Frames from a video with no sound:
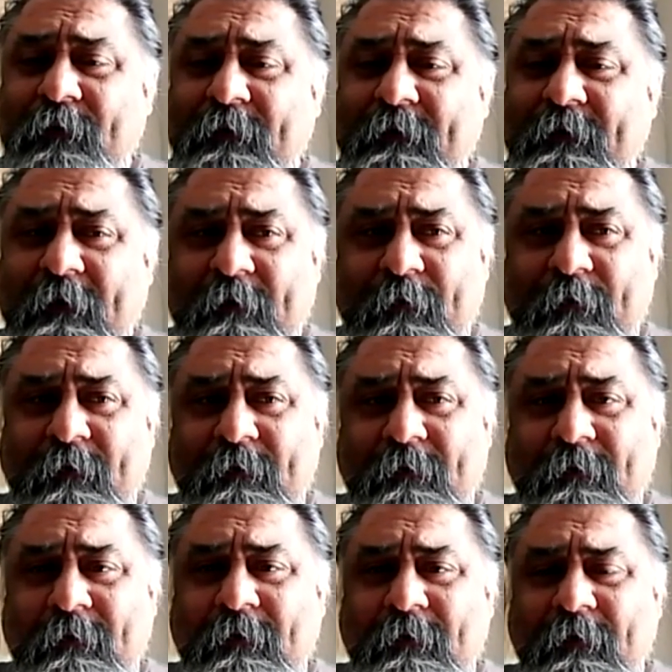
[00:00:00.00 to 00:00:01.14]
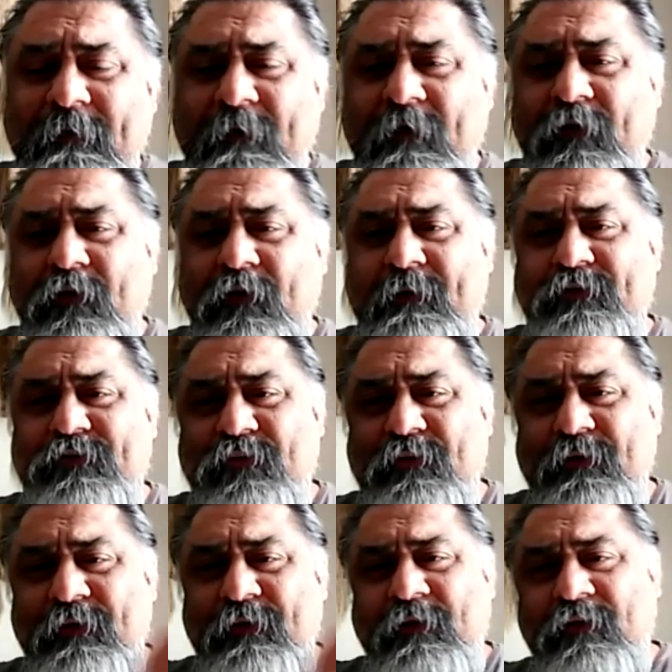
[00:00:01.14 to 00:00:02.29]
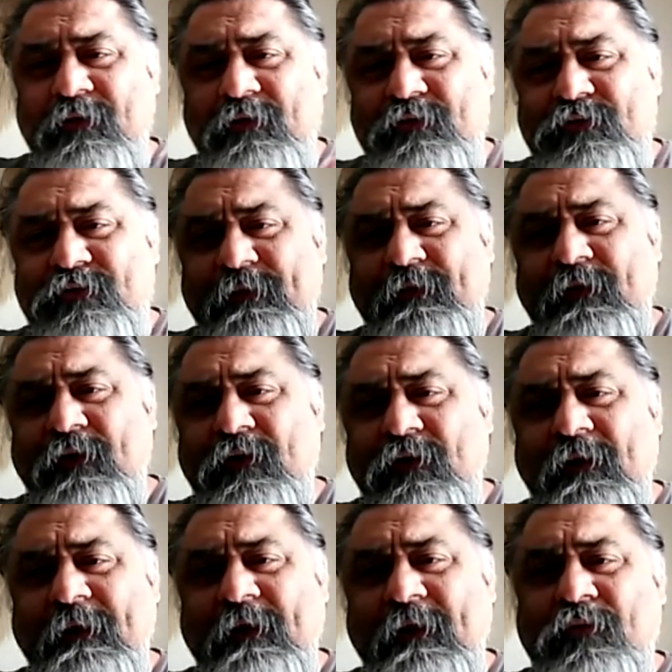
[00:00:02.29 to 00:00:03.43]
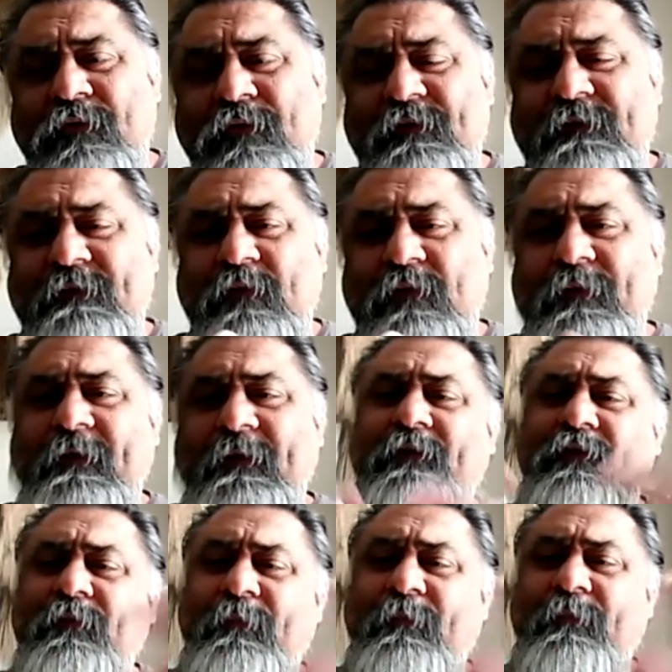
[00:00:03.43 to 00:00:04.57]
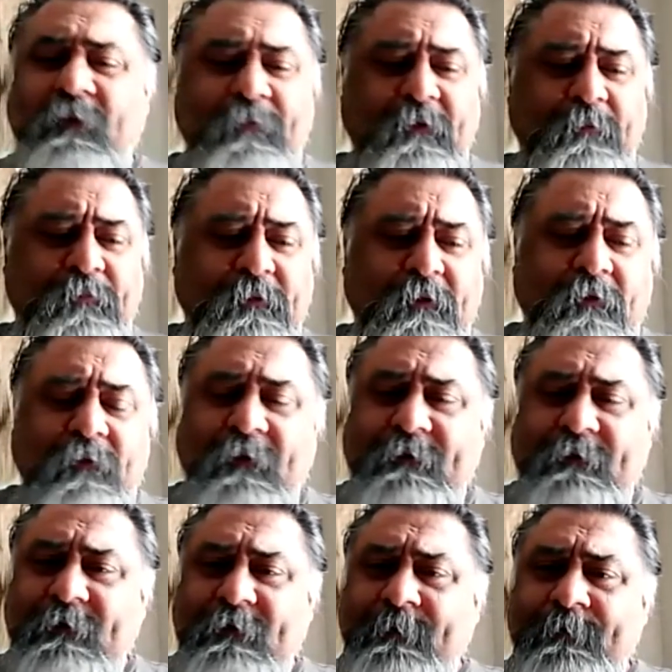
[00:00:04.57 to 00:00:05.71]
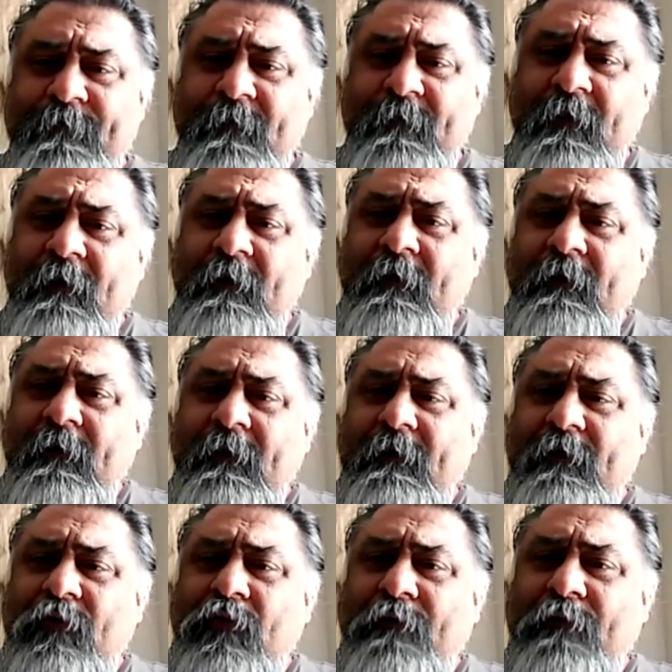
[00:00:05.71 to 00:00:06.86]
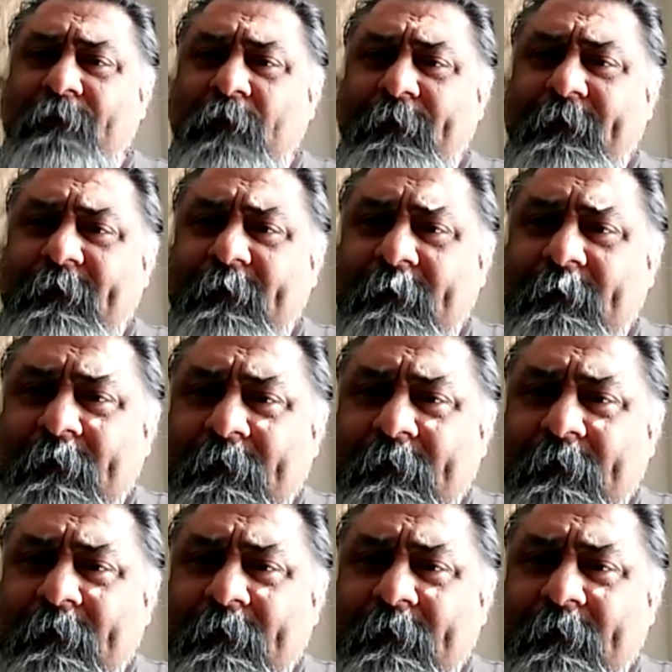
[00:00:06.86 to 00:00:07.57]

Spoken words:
Academy. And there you can join. You can join the online courses that we're giving to many people that are out there. And hopefully we can